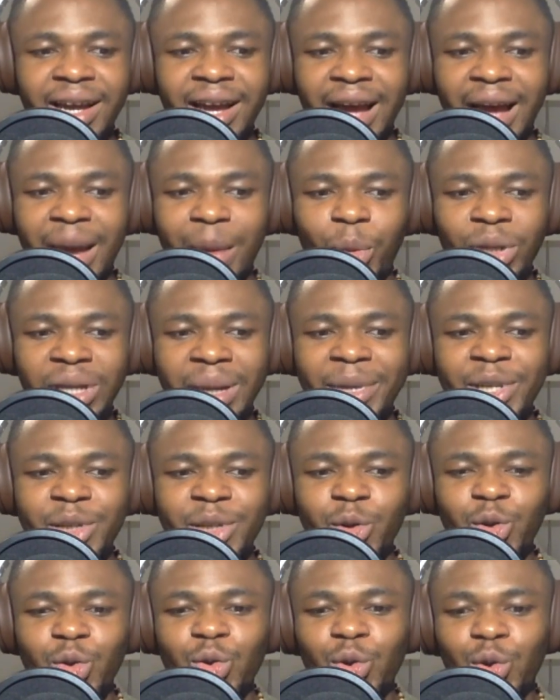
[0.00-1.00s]
and what am I
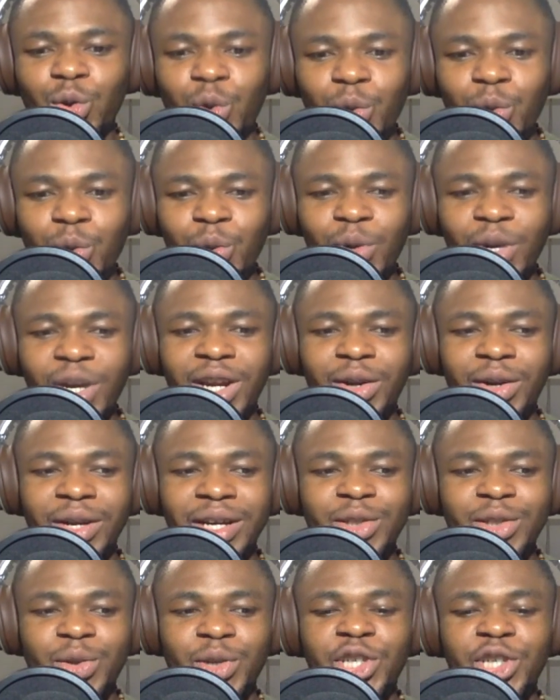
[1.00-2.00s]
supposed to do in
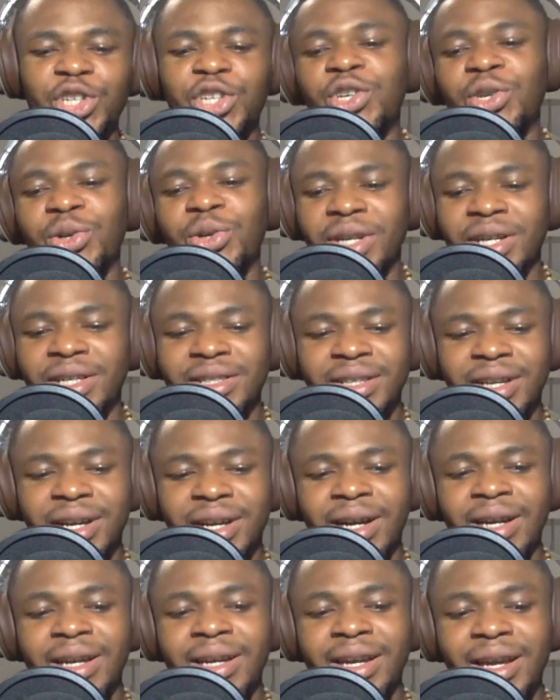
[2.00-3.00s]
order to ensure that
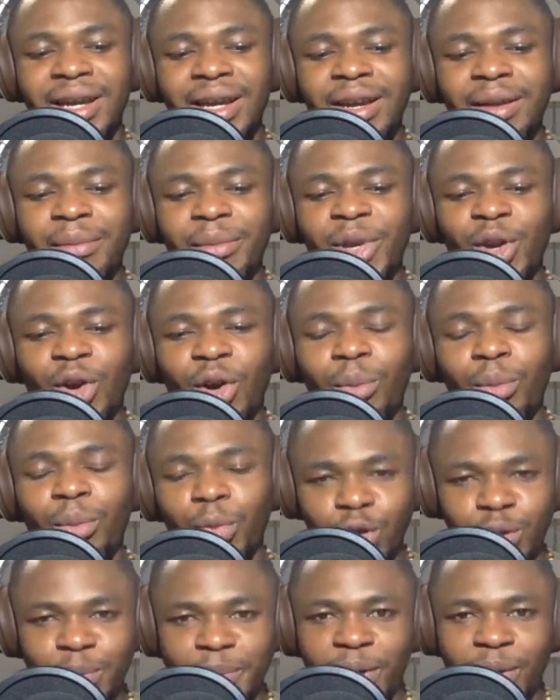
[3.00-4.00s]
I become
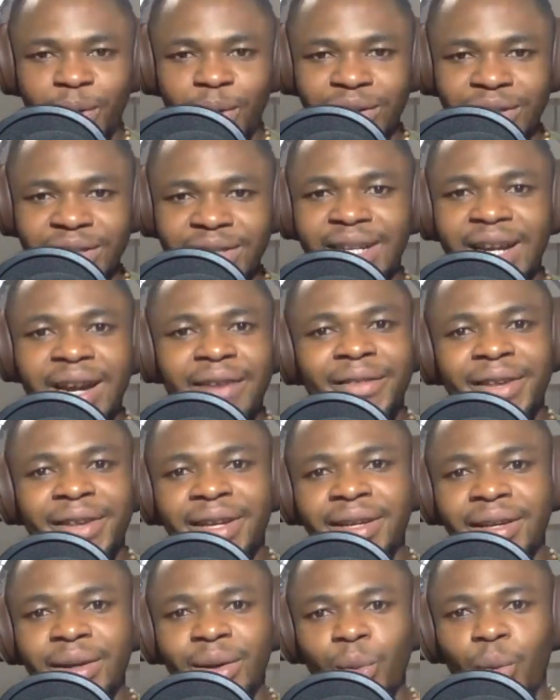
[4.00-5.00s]
prosperous in
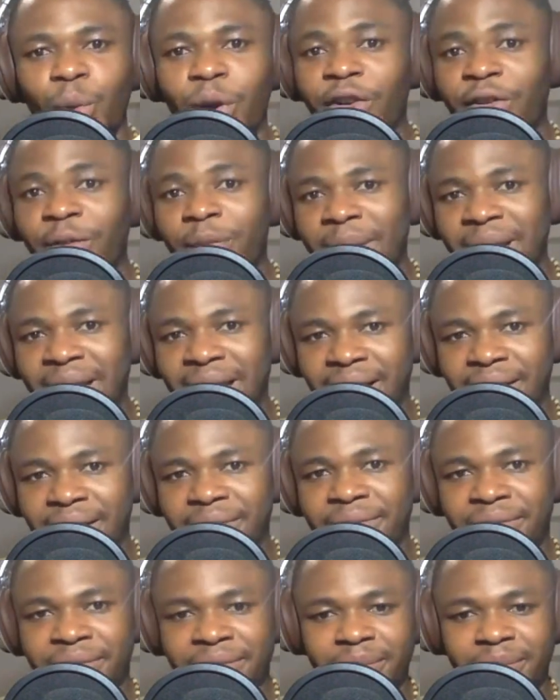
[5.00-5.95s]
every way of my life?